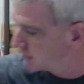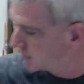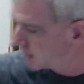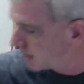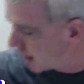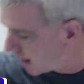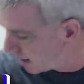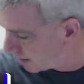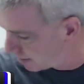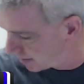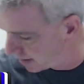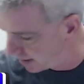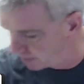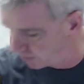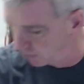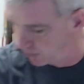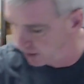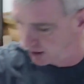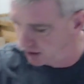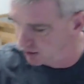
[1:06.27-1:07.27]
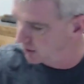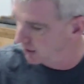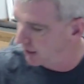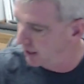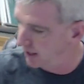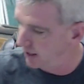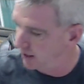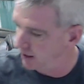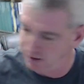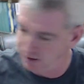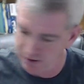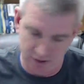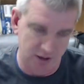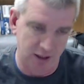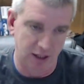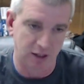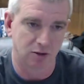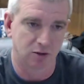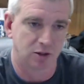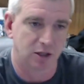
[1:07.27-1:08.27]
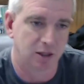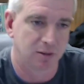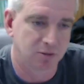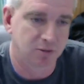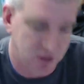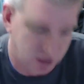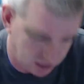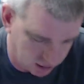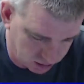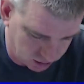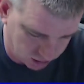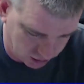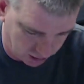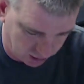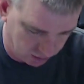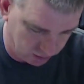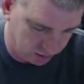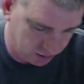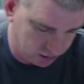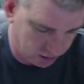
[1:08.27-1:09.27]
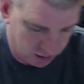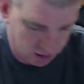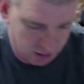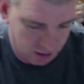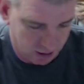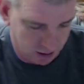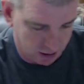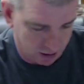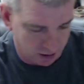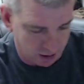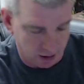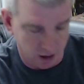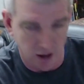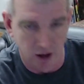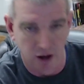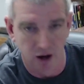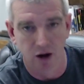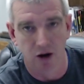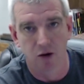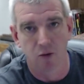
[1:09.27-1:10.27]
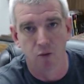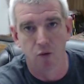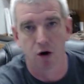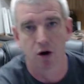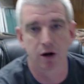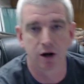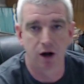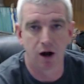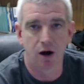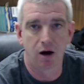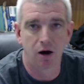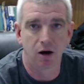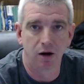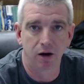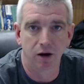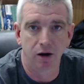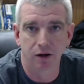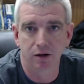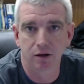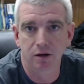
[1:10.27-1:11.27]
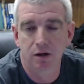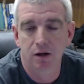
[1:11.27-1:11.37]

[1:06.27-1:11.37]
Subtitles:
comment wins a Diesel Tips t-shirt. Working on